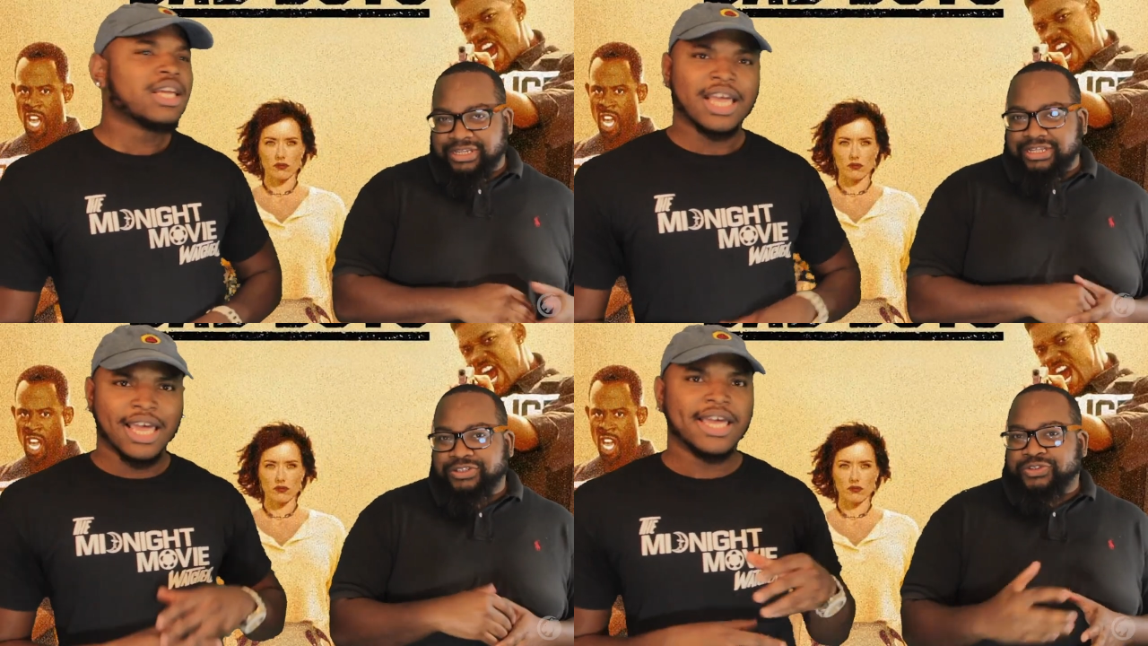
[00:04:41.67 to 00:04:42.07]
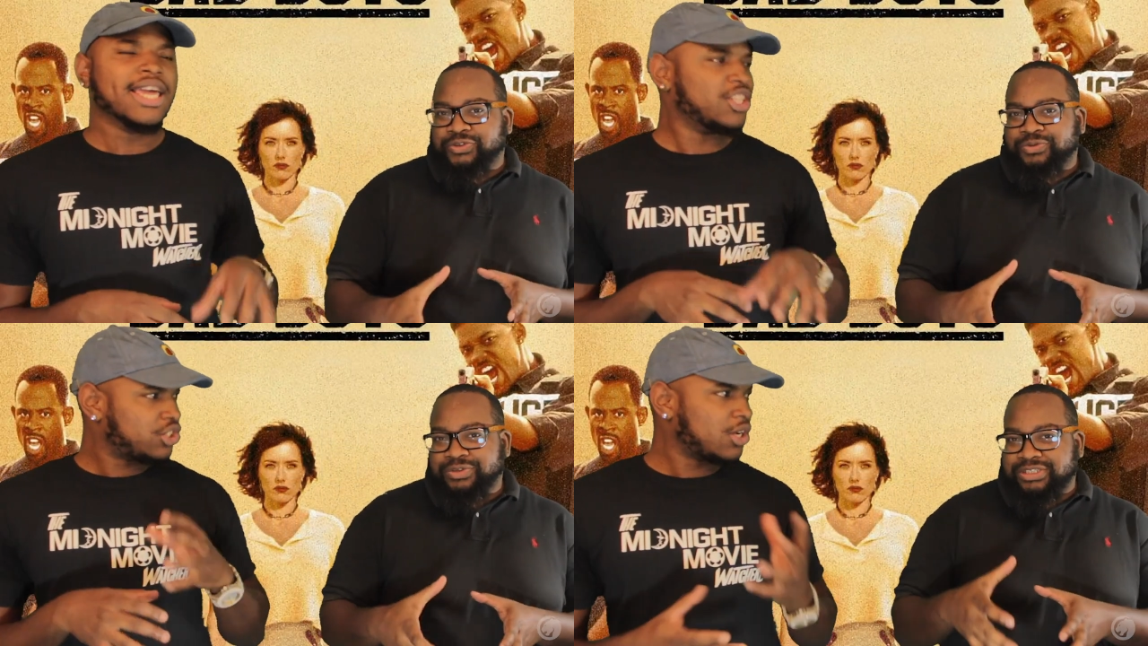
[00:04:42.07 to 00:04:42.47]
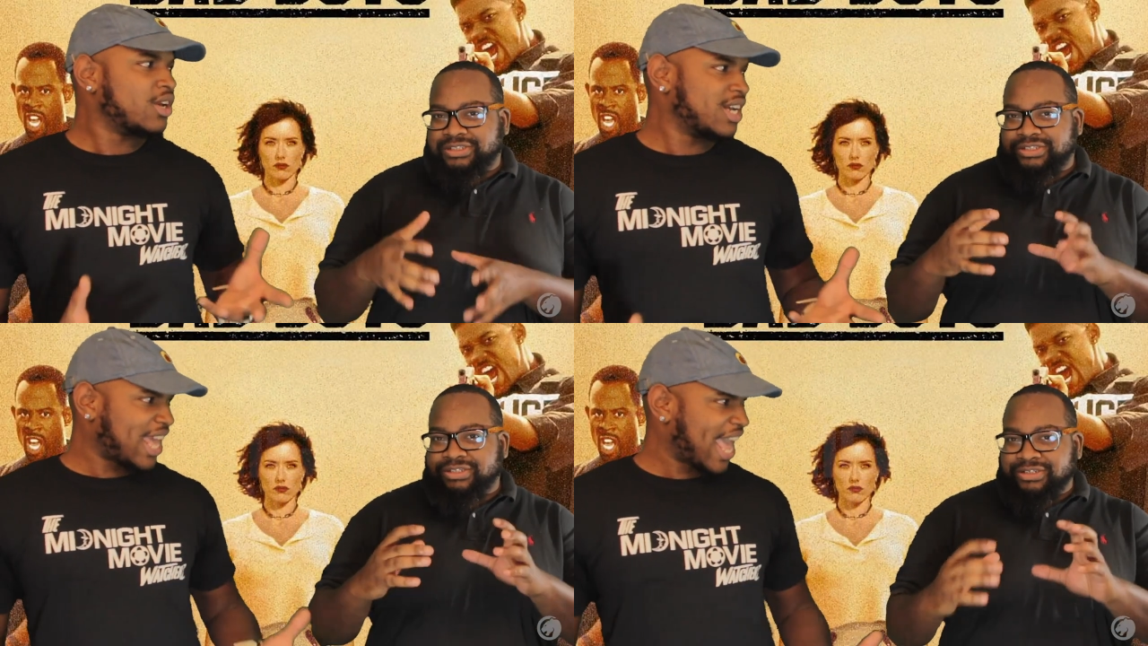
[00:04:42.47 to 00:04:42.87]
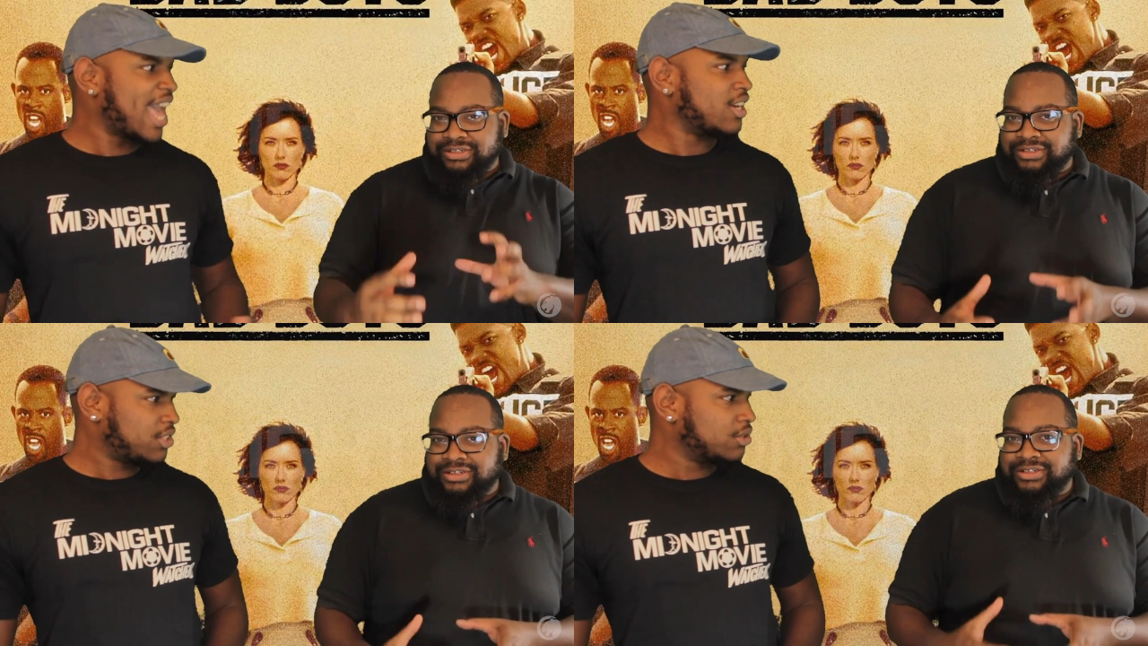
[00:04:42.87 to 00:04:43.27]
Speaker 1: and, and, and it showed in their
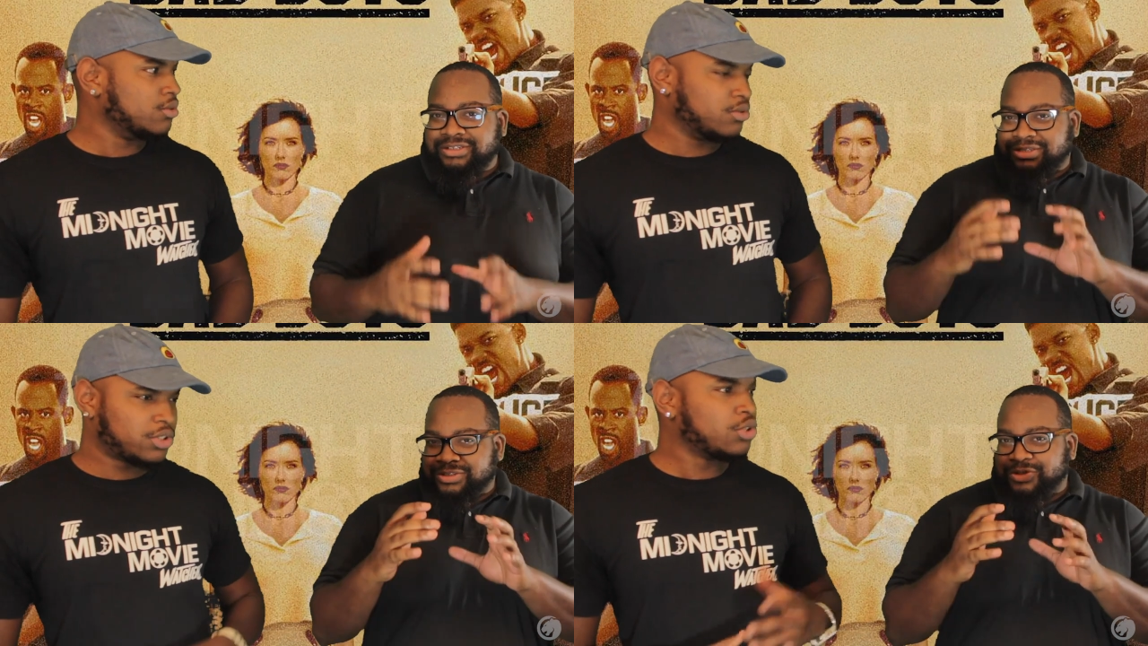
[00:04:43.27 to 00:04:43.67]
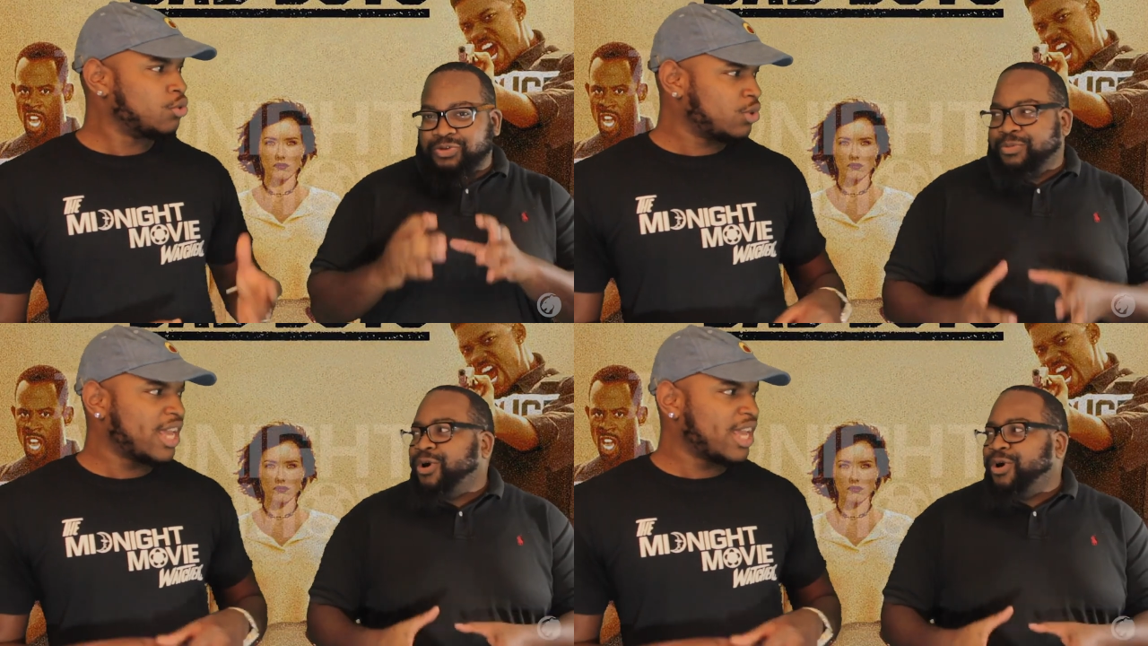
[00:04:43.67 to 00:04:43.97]
attitude. Two,